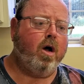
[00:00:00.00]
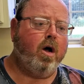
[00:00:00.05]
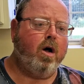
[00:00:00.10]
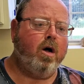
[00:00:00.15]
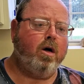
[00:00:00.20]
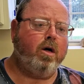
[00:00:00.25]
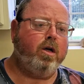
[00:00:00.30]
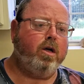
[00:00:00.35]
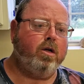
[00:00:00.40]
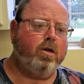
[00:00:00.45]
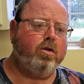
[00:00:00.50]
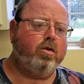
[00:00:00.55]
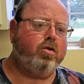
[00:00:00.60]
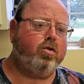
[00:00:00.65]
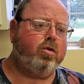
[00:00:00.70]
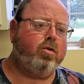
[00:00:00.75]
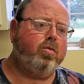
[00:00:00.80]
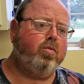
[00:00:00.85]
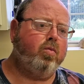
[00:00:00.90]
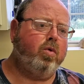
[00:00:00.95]

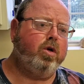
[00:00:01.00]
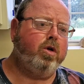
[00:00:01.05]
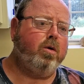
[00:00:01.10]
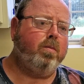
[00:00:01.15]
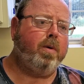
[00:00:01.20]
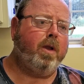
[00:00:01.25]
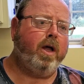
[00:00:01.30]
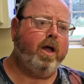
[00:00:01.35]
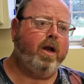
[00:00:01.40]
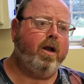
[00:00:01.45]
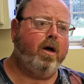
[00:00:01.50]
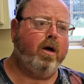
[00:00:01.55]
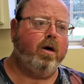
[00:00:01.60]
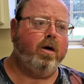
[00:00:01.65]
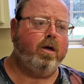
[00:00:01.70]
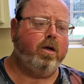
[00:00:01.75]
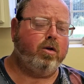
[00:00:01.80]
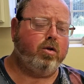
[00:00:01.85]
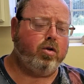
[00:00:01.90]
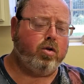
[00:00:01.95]
onions, when you plant
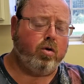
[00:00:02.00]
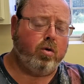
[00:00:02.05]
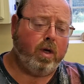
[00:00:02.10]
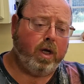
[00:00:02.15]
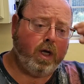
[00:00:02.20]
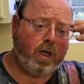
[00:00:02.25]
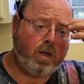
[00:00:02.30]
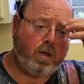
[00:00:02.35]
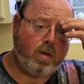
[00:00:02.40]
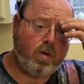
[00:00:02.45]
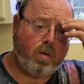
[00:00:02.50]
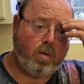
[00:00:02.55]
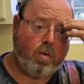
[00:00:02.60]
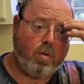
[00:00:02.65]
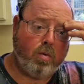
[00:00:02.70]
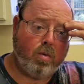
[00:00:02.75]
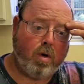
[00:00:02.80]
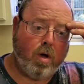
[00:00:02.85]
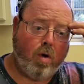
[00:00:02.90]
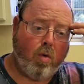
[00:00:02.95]
onions, you need
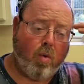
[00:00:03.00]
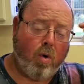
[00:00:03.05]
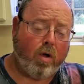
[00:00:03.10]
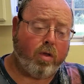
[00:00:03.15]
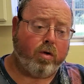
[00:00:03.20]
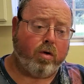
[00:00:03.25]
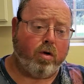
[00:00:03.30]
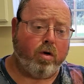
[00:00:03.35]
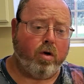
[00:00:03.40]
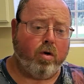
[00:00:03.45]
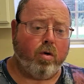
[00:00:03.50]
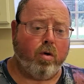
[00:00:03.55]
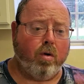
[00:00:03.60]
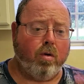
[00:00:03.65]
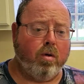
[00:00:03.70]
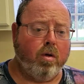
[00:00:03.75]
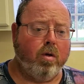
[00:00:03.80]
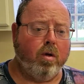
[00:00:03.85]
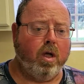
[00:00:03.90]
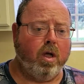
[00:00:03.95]
to know whether
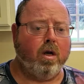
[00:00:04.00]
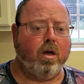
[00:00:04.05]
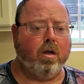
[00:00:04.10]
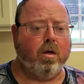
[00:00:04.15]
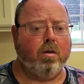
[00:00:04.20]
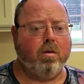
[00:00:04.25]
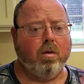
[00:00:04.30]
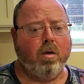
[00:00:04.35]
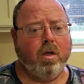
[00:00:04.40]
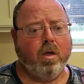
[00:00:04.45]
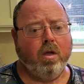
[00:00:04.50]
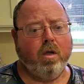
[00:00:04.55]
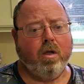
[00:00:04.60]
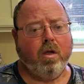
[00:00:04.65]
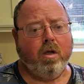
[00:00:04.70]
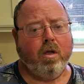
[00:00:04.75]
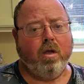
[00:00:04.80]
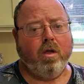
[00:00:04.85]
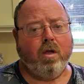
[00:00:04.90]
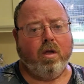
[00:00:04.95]
you're going
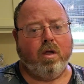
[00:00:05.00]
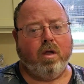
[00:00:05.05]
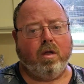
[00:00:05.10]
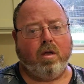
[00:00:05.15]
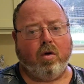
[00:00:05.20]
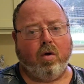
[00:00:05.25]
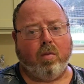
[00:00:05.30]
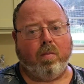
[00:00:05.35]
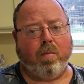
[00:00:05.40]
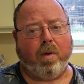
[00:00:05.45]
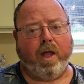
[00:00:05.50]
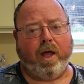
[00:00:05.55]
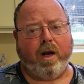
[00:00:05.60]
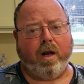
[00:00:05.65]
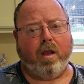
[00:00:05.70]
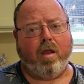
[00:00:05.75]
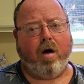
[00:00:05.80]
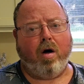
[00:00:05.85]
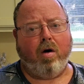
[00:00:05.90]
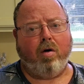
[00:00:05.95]
to plant
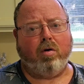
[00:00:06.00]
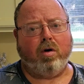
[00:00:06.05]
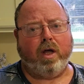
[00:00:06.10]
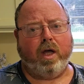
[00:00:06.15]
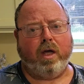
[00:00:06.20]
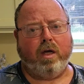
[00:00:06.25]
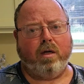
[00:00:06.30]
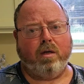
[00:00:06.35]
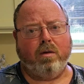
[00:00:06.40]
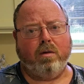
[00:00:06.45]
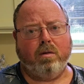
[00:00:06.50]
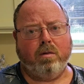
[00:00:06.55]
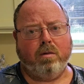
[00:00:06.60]
a long day